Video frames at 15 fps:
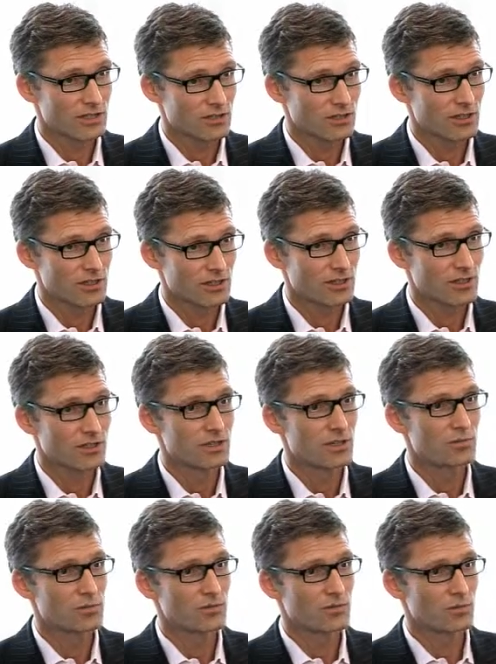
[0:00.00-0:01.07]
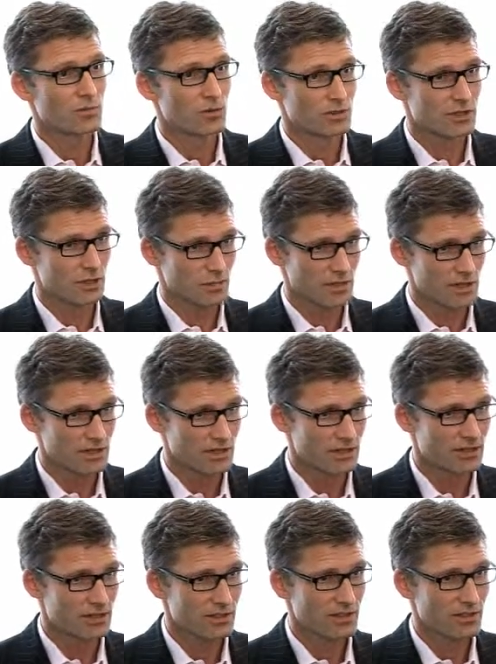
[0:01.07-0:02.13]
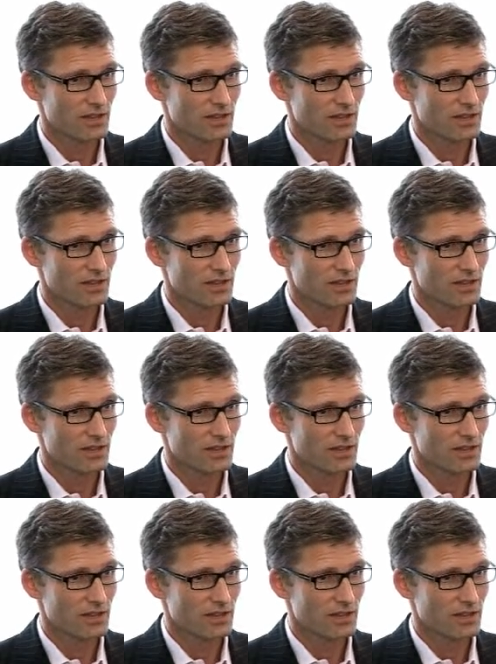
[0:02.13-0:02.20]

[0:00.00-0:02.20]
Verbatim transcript: is trying to do in terms of supporting the business